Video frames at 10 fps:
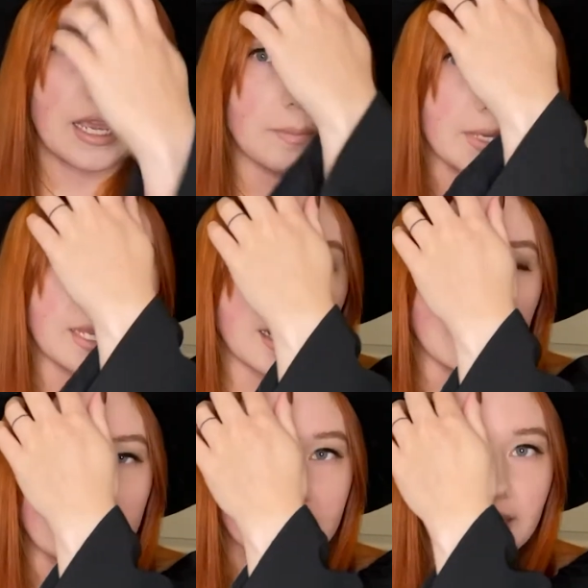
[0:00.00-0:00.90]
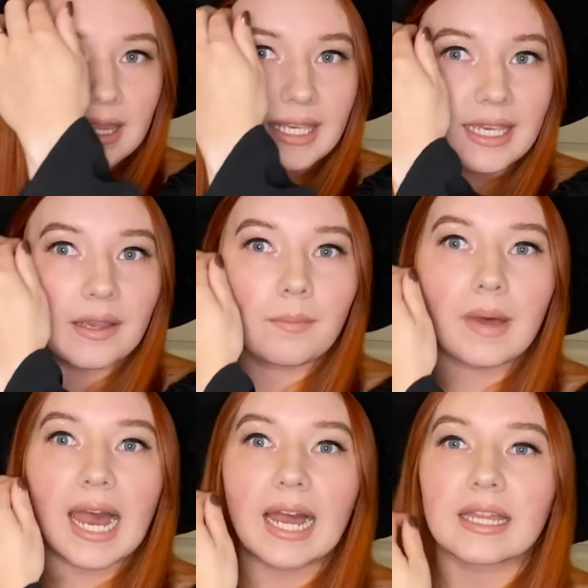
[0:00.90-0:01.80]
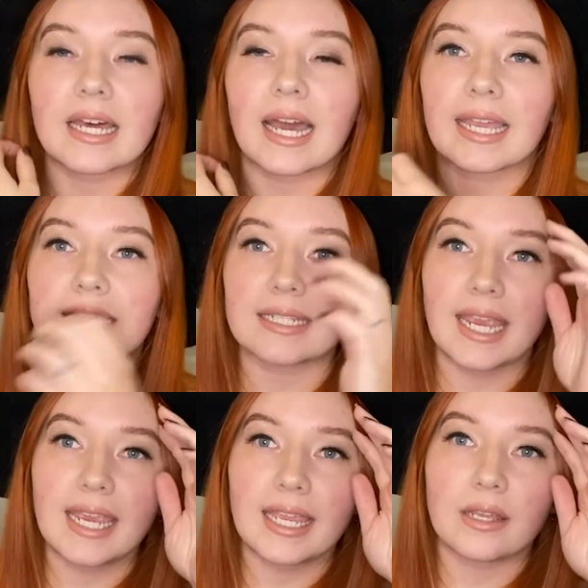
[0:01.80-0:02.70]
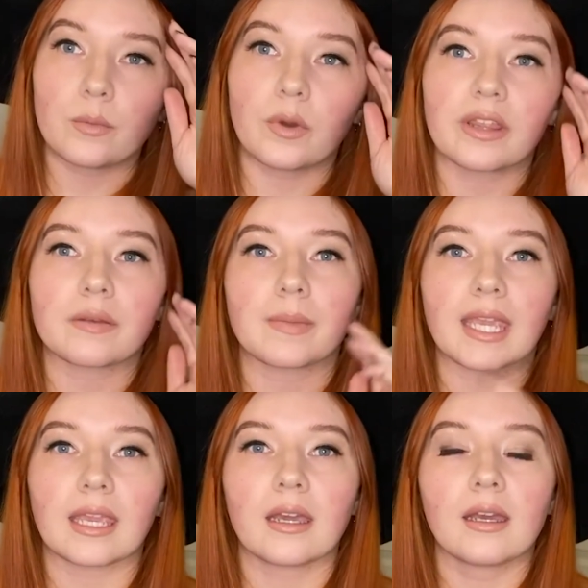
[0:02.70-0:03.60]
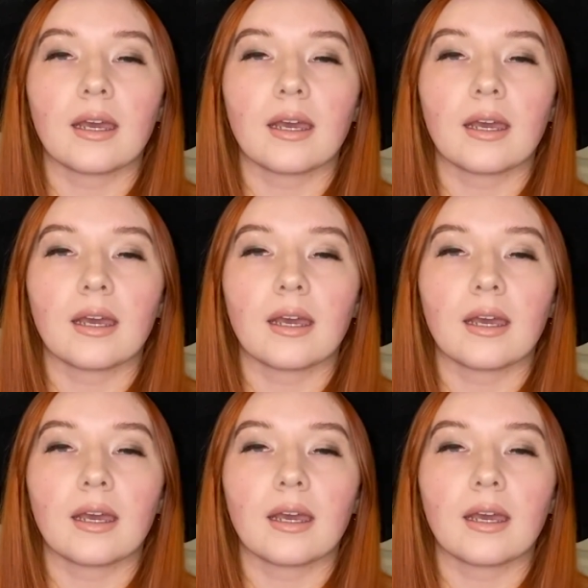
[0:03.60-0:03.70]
because the bag that I had taken with me